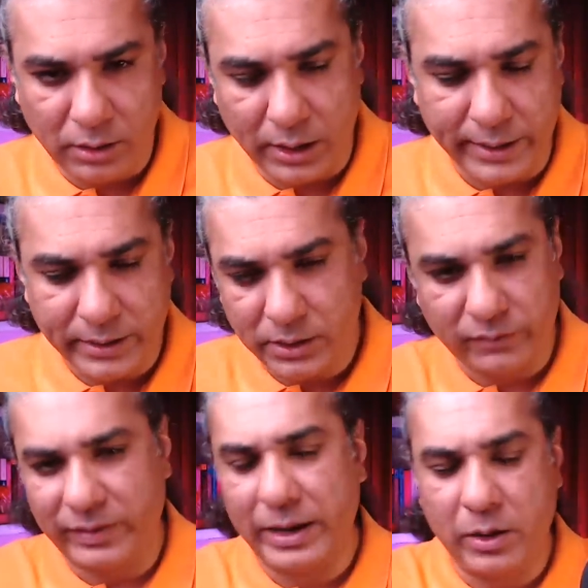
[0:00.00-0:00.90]
iranians
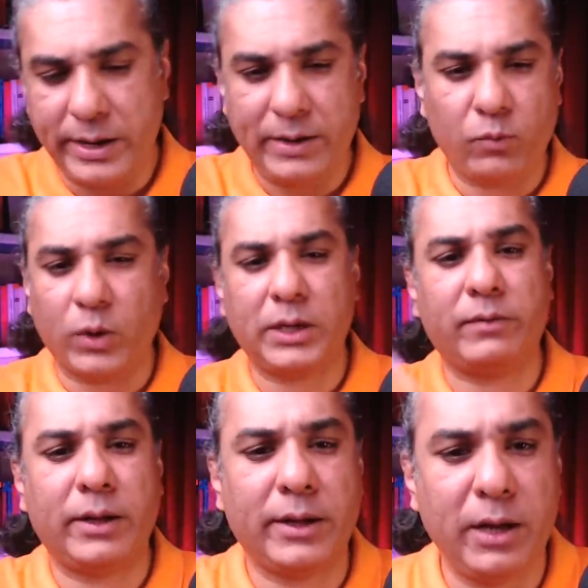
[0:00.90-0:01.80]
are violating
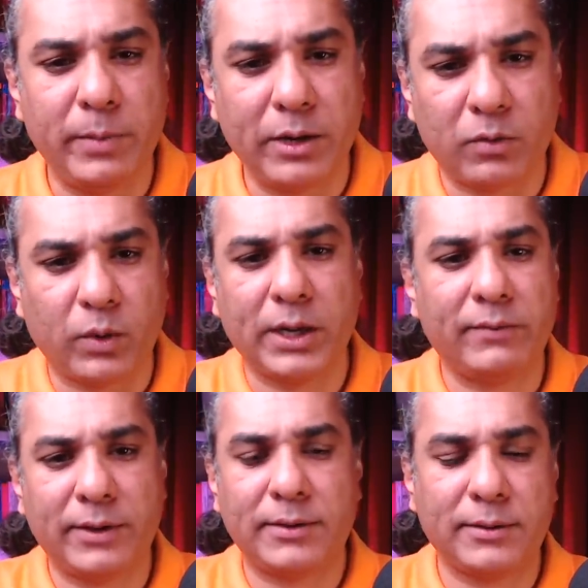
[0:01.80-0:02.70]
whatever agreement or
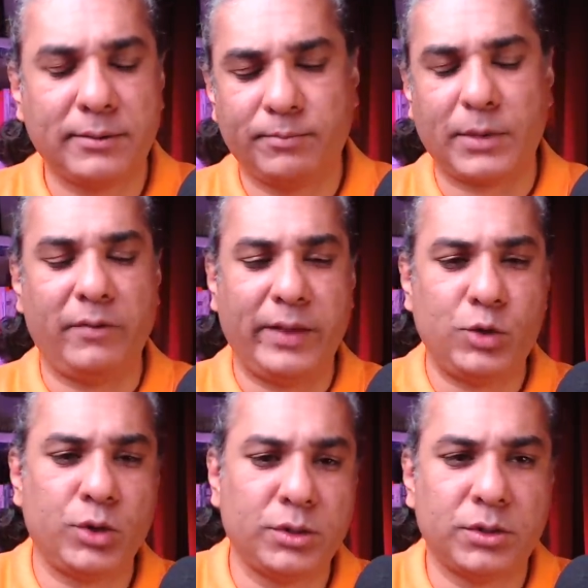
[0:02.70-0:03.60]
whatever
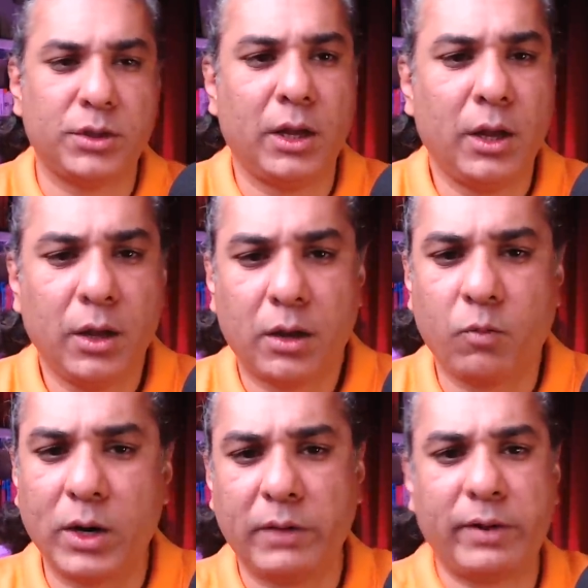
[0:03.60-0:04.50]
conventions or
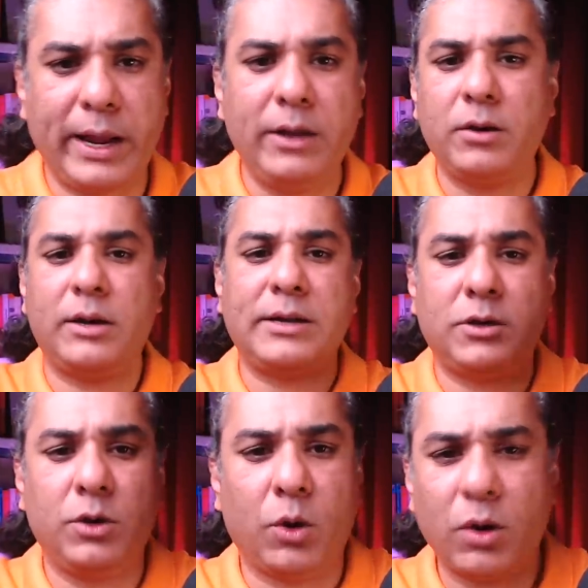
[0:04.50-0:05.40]
whatever
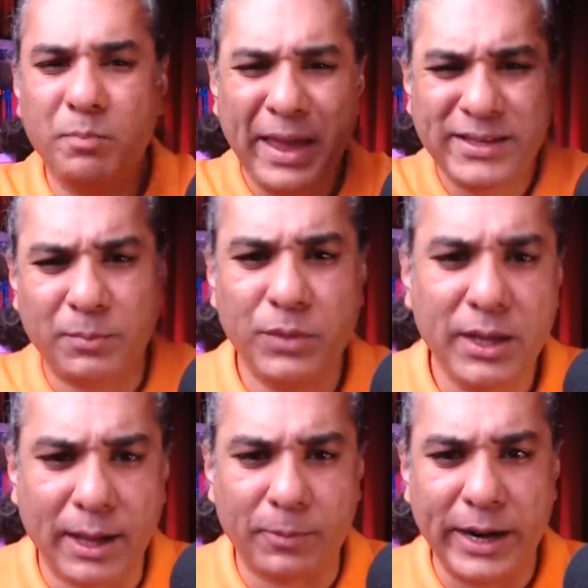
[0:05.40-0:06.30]
international law or make
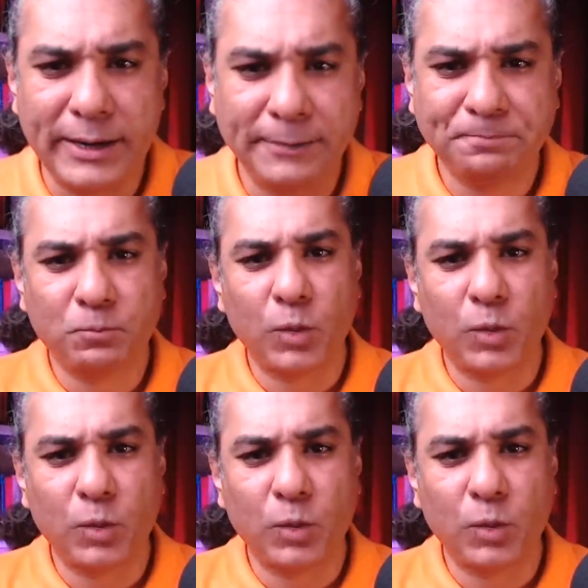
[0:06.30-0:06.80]
something up right